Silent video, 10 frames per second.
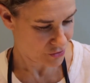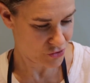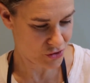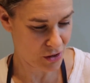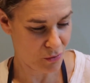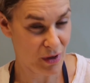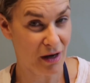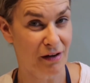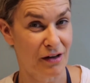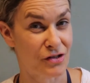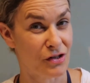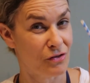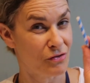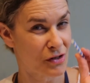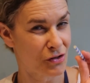So we are going to
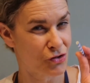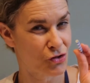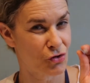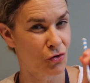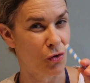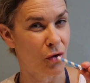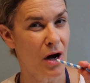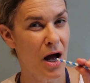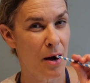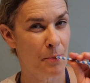use a straw